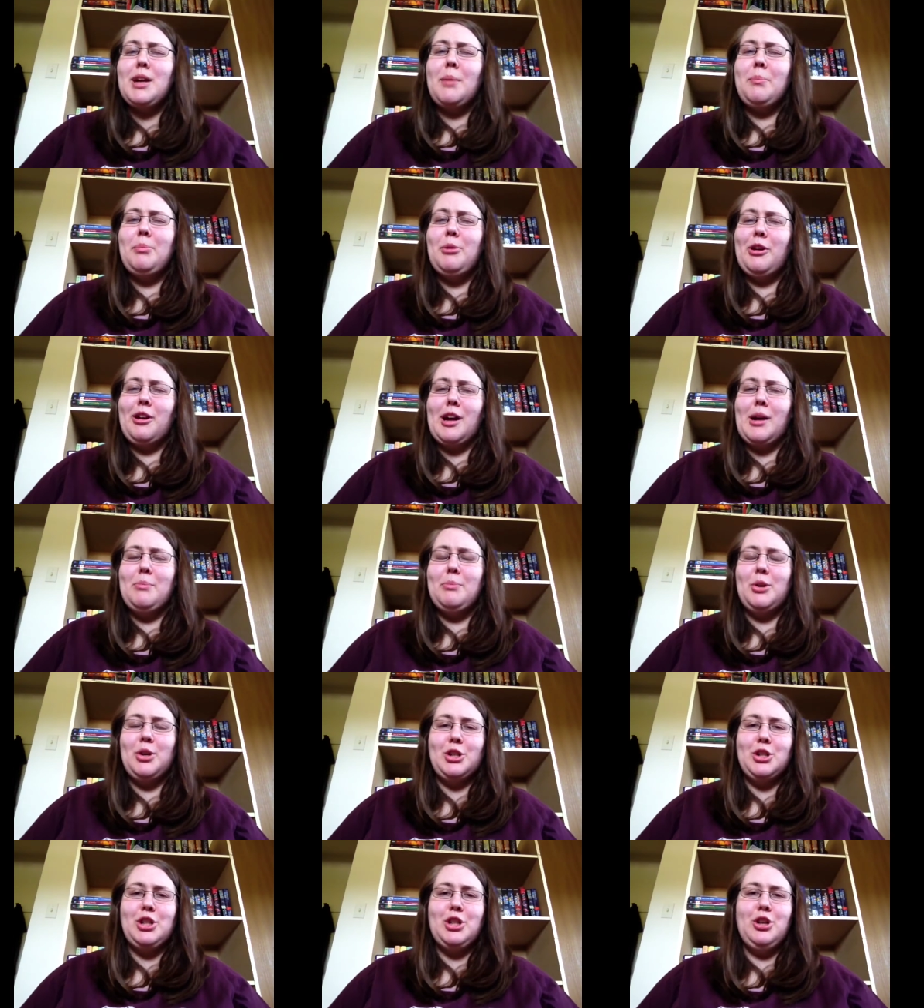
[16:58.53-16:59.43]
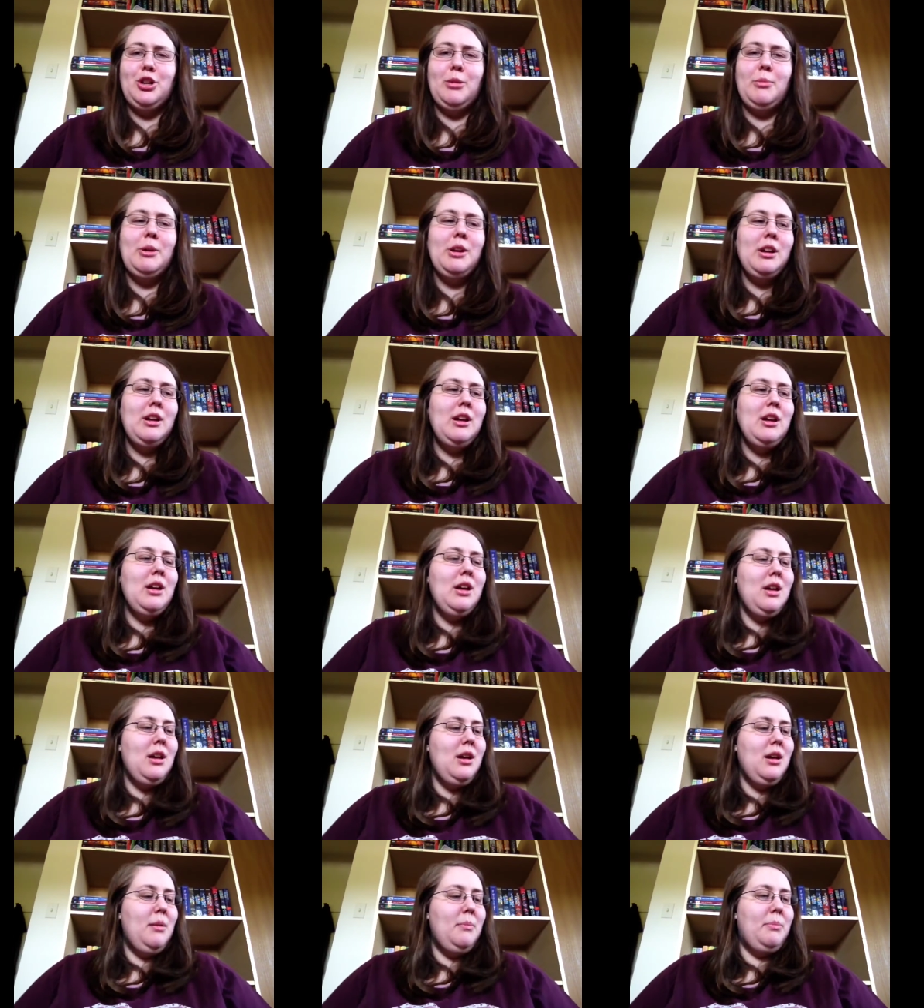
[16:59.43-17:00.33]
book on BookTube,
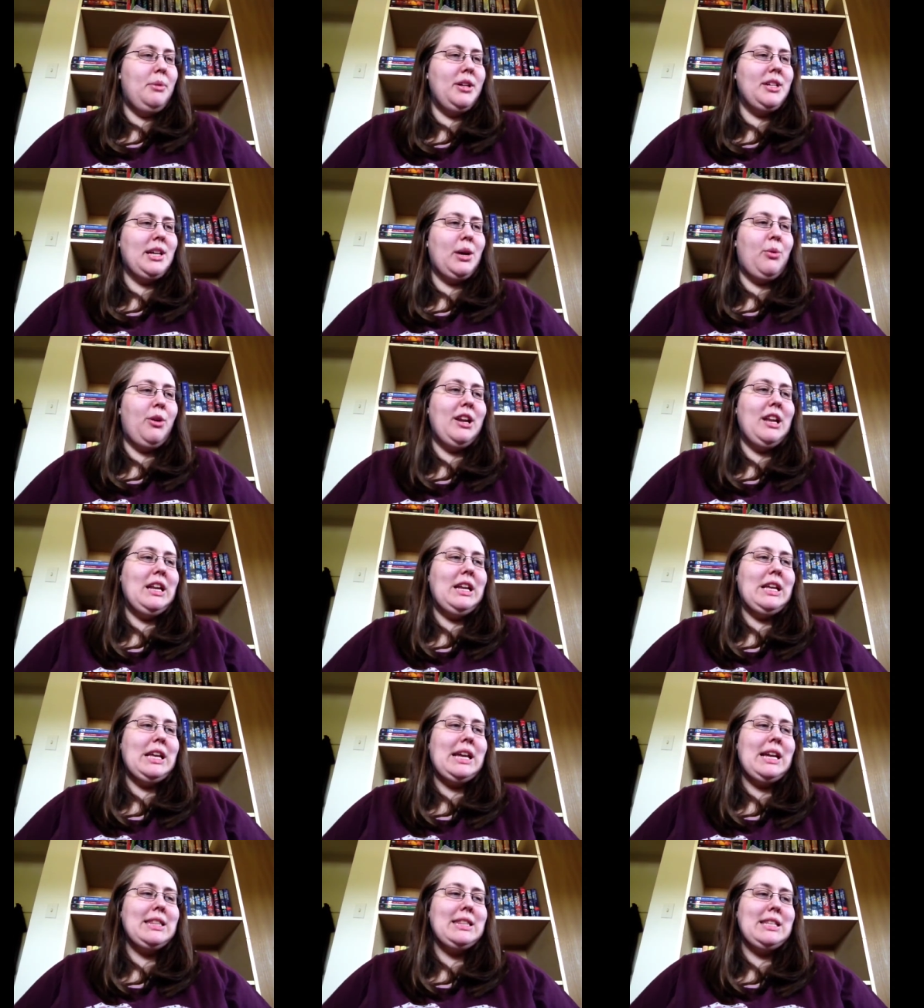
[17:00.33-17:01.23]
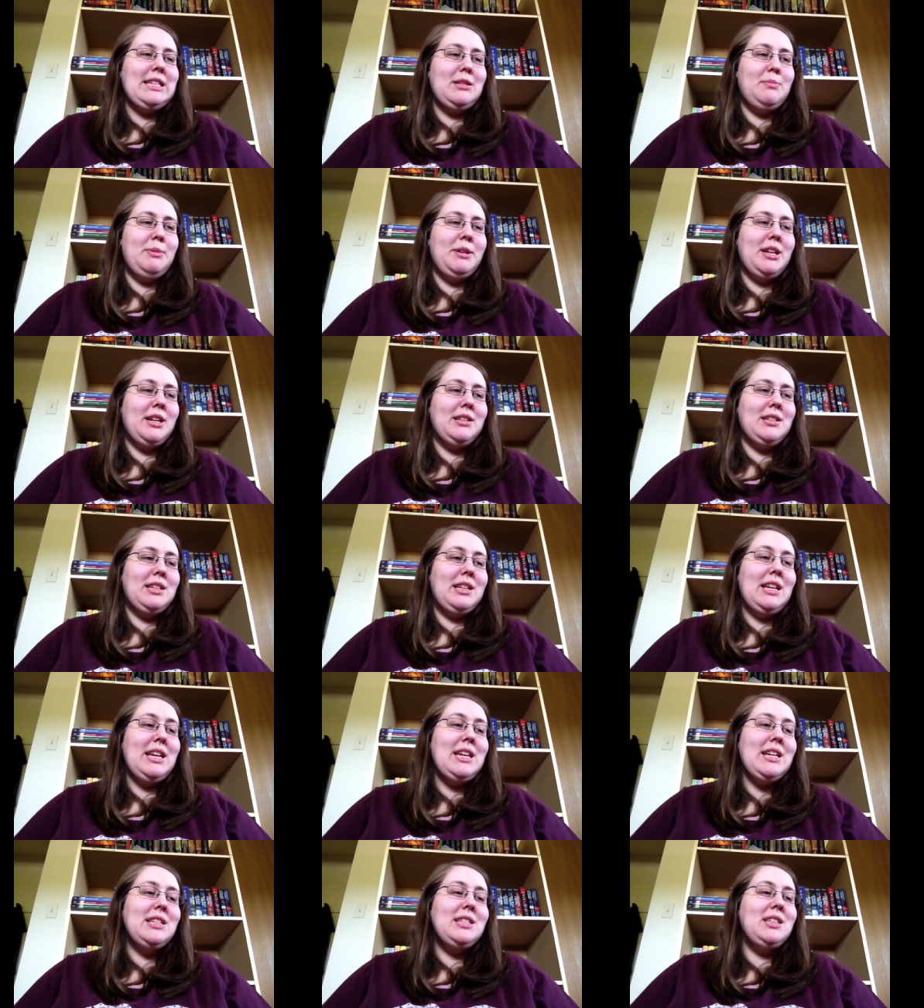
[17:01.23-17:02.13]
but I wanted to get this because it
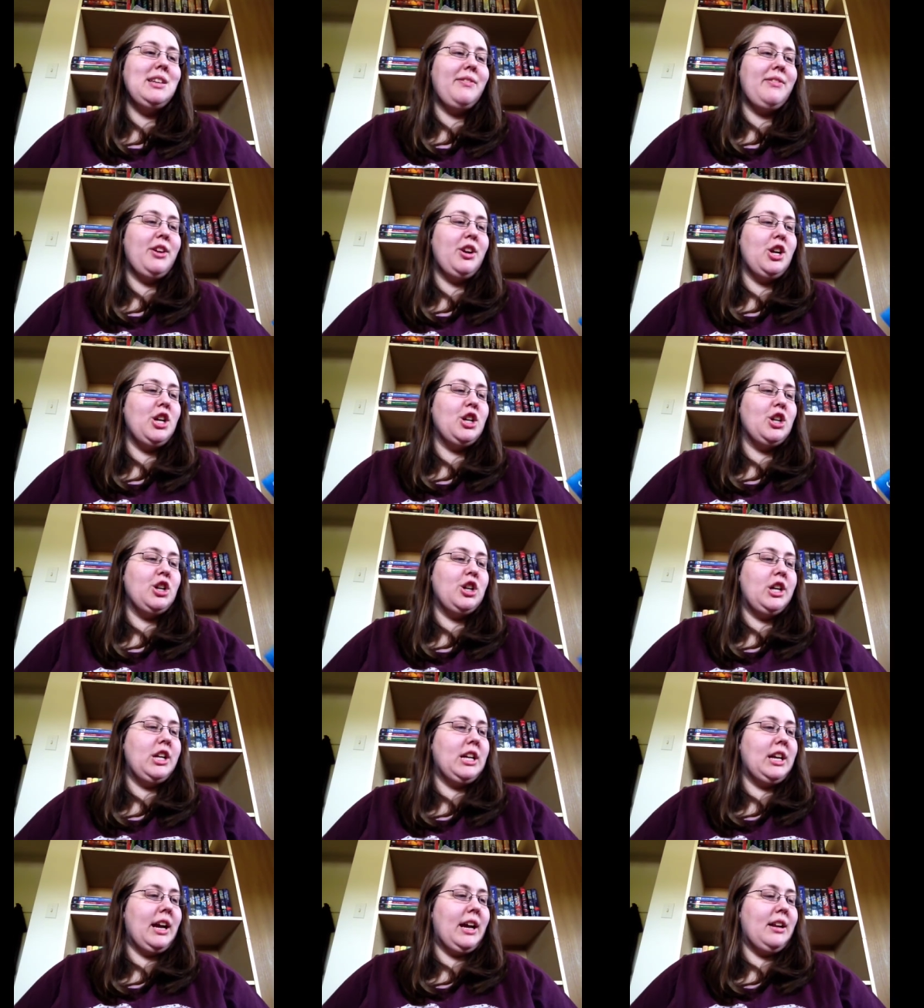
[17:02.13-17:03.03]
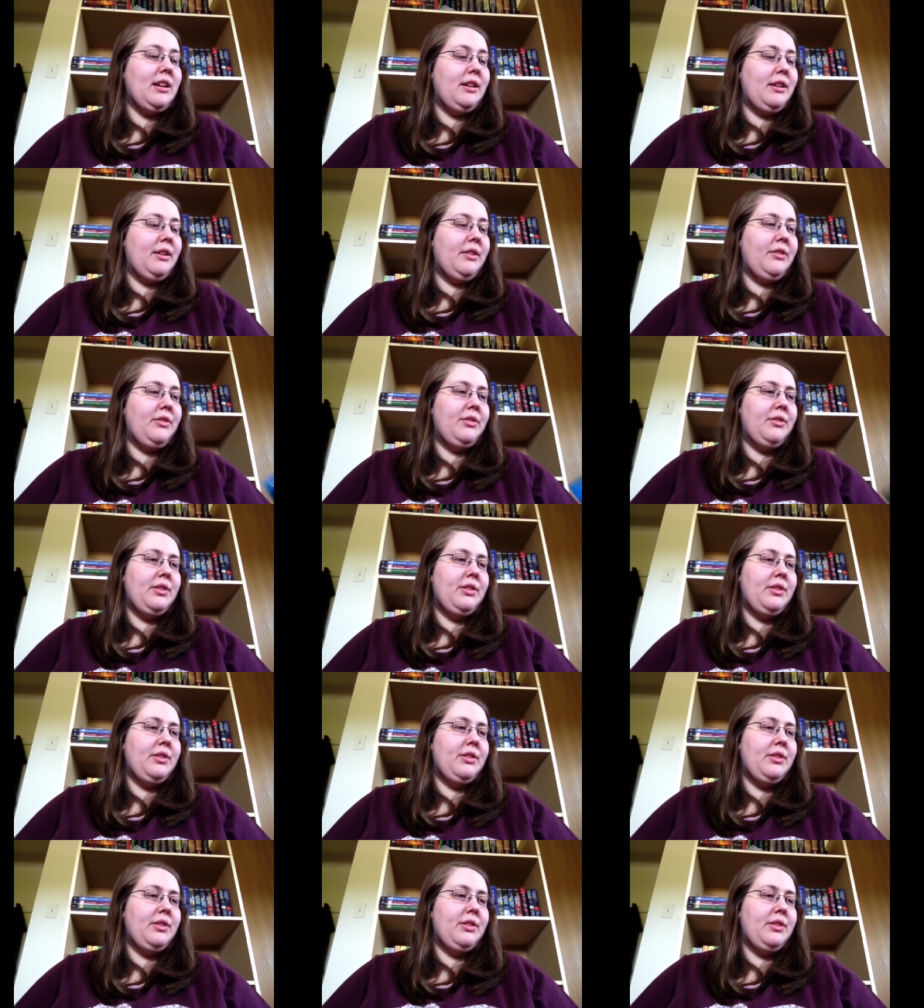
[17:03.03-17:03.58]
is a very good kind of